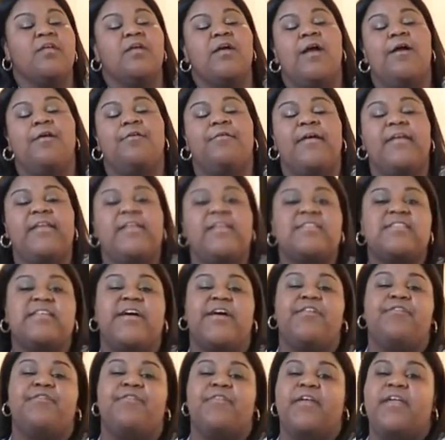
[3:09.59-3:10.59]
I'll rate this
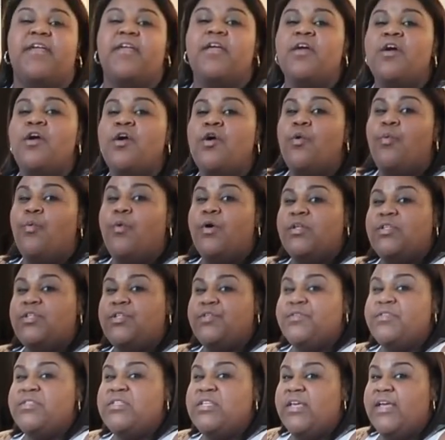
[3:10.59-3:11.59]
outfit 1
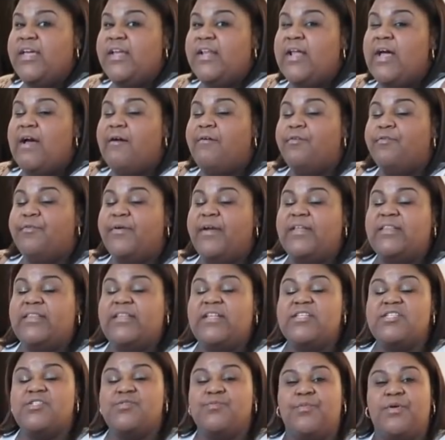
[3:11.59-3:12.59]
through 10. I'll rate
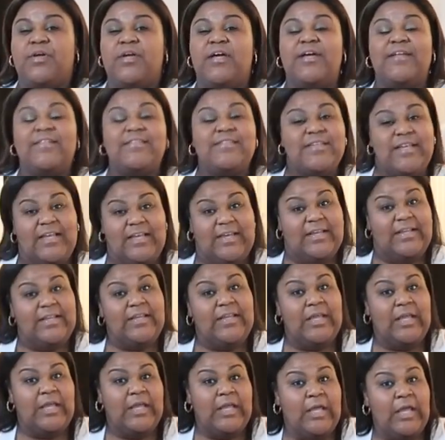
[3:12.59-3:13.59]
this one a
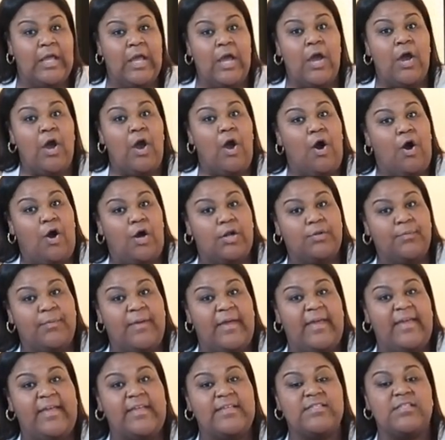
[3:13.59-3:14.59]
10. All the
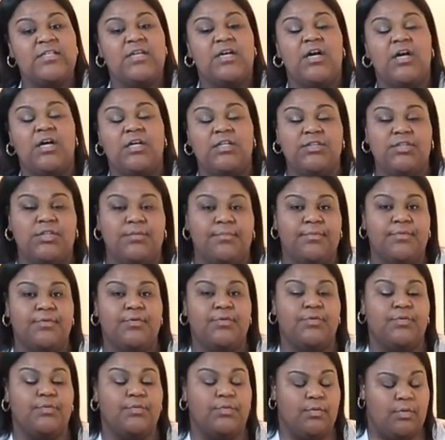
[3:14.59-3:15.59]
way. It's
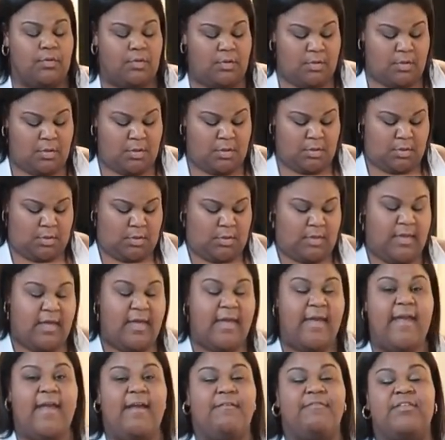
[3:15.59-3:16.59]
comfortable.
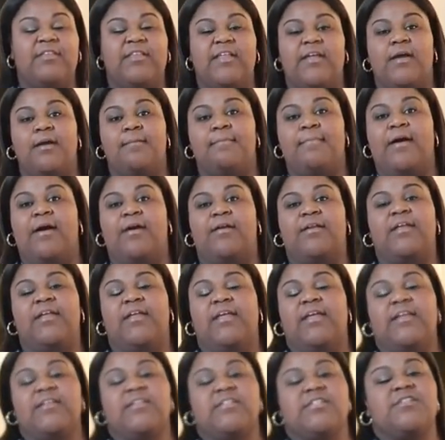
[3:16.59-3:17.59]
Everything about
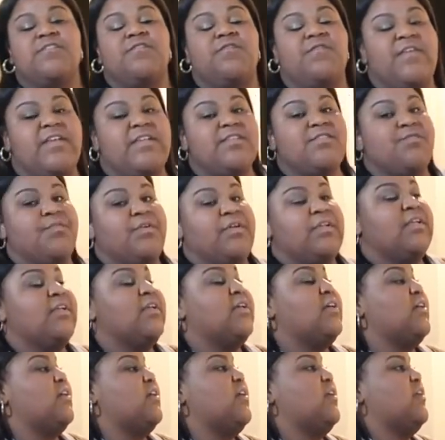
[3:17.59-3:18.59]
it, it just fits really
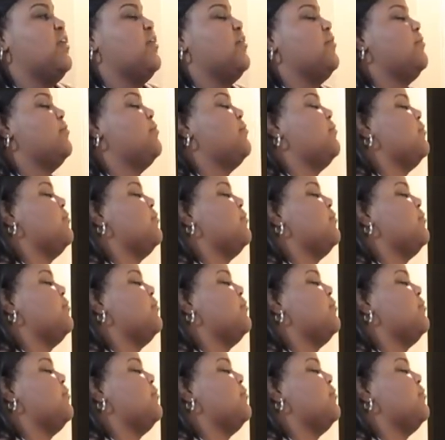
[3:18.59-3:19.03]
good.